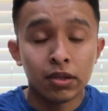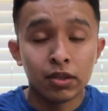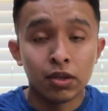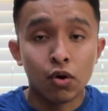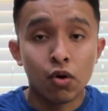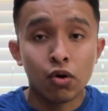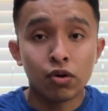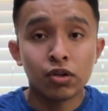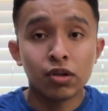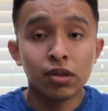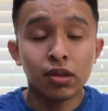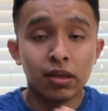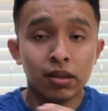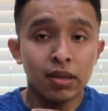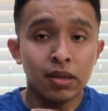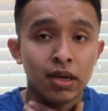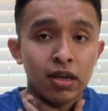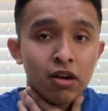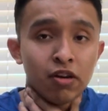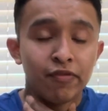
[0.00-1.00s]
corner
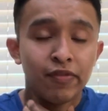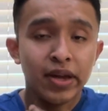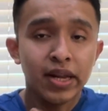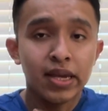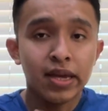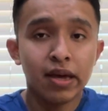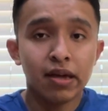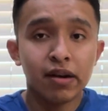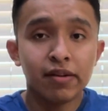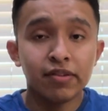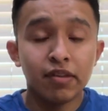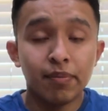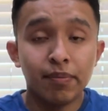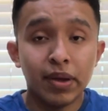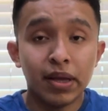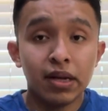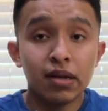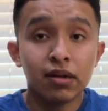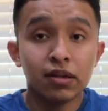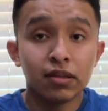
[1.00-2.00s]
that you're fighting out of,
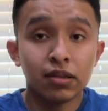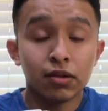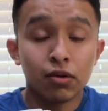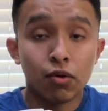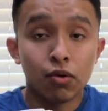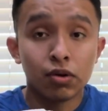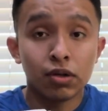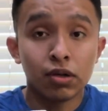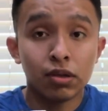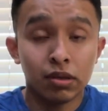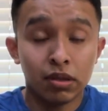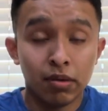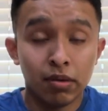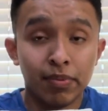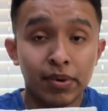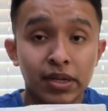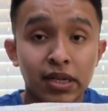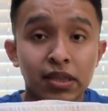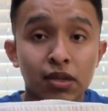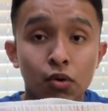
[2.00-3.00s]
depending
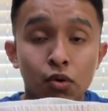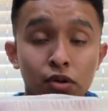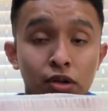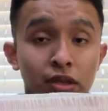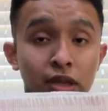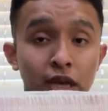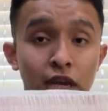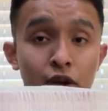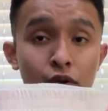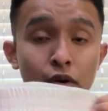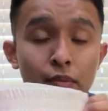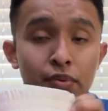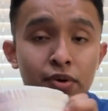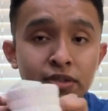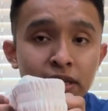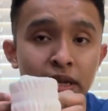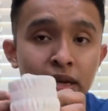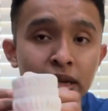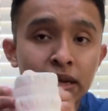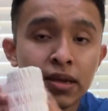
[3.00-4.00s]
the corner that you're
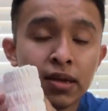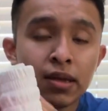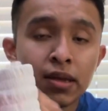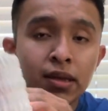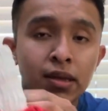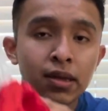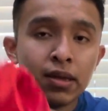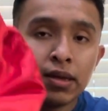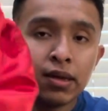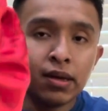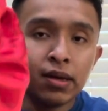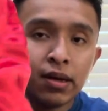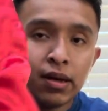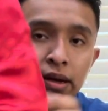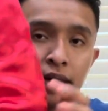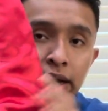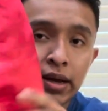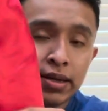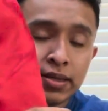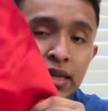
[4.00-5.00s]
representing,
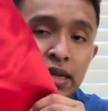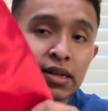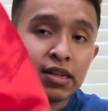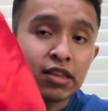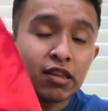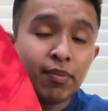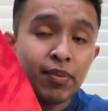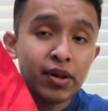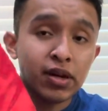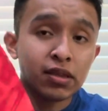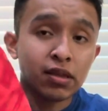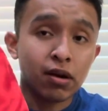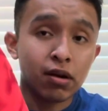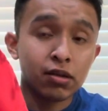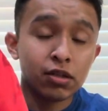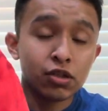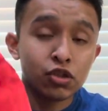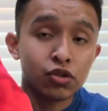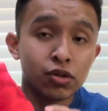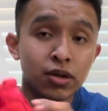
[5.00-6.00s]
it's gonna depend on the
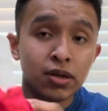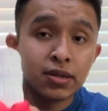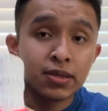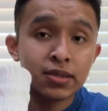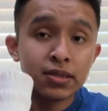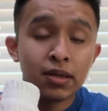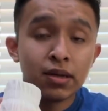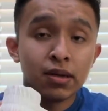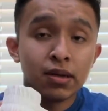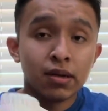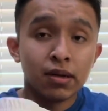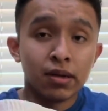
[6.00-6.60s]
color trunks.